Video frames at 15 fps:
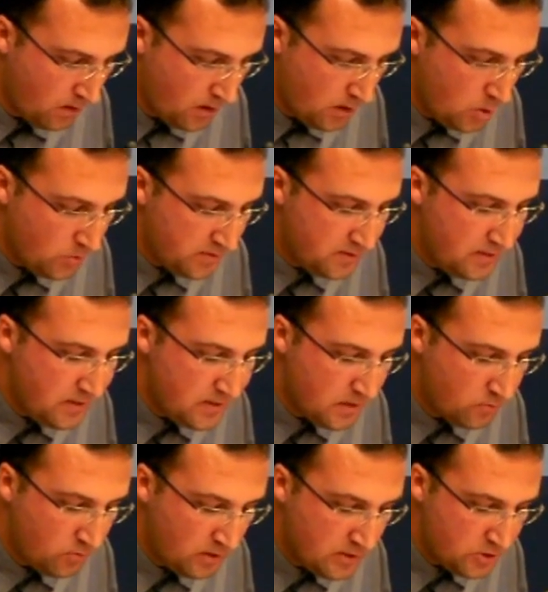You will see that
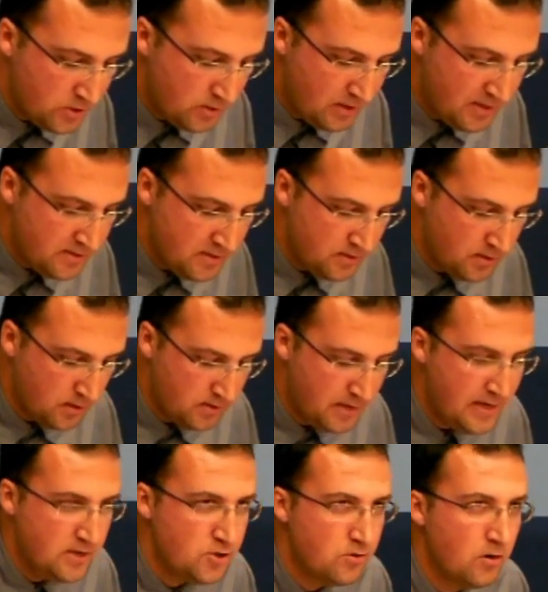religion isn't a
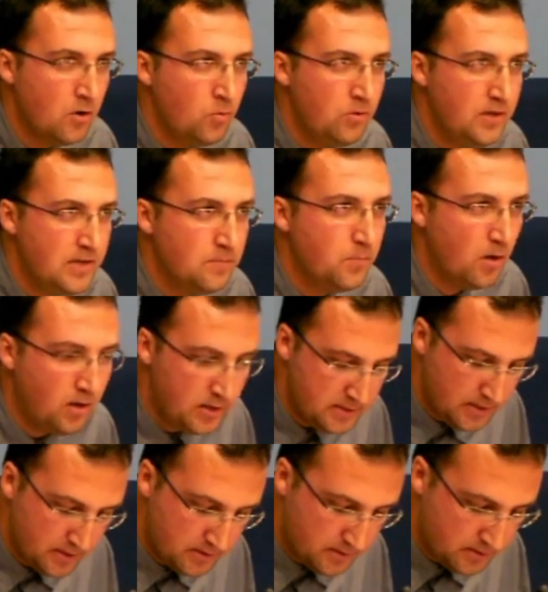danger only in
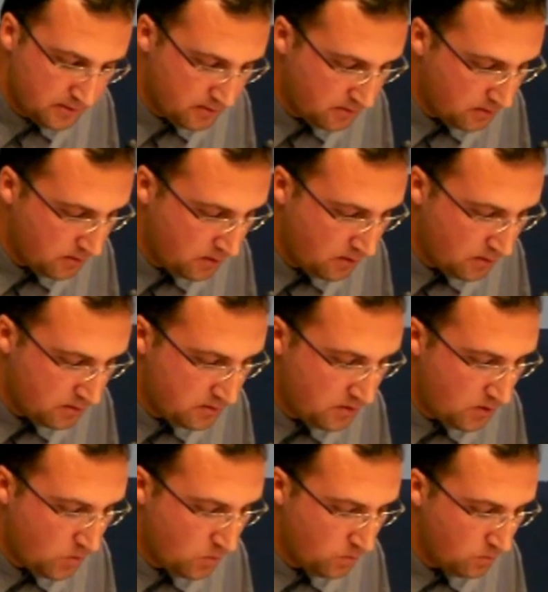politics.
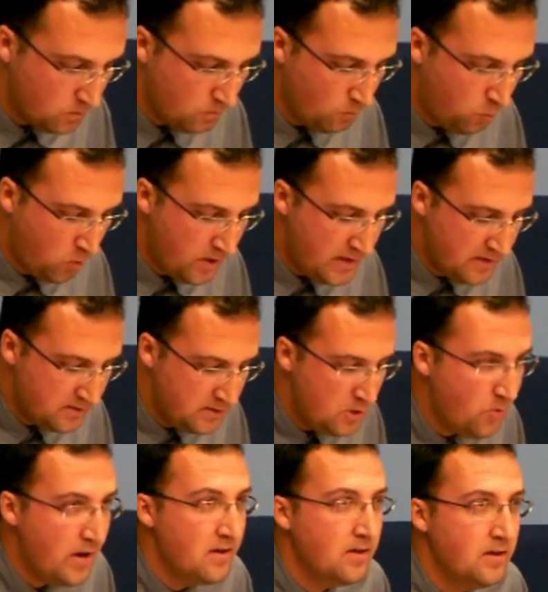So, what is New
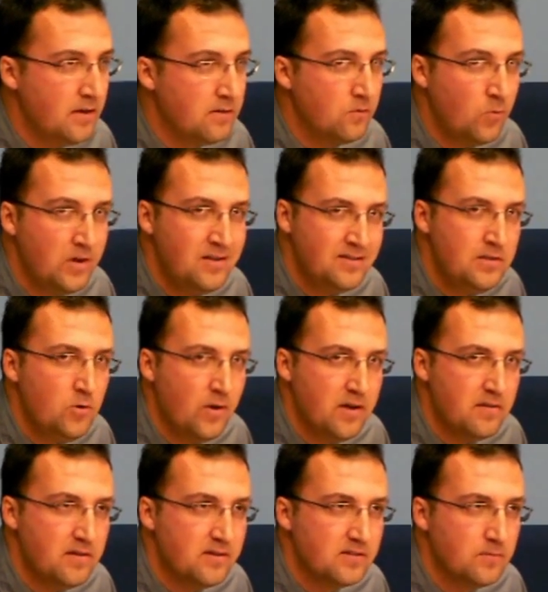
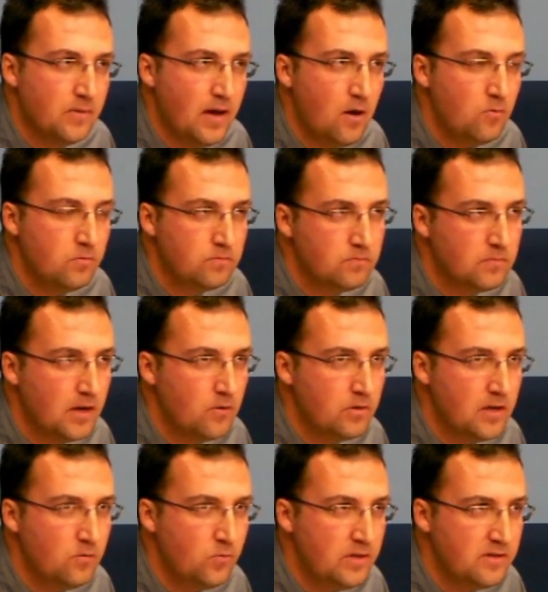Atheism? How
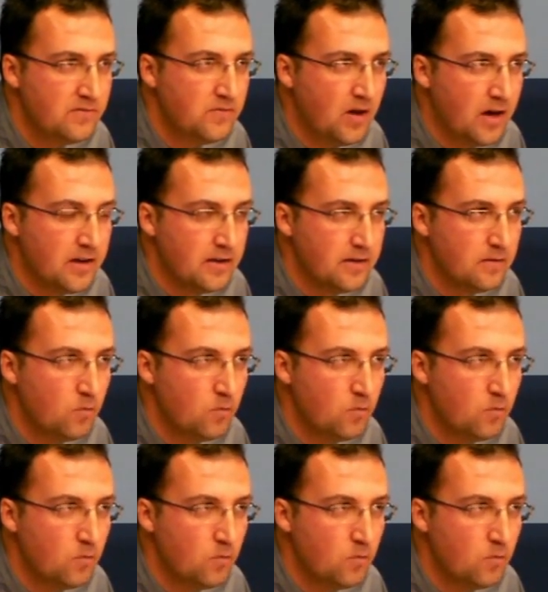can we define it?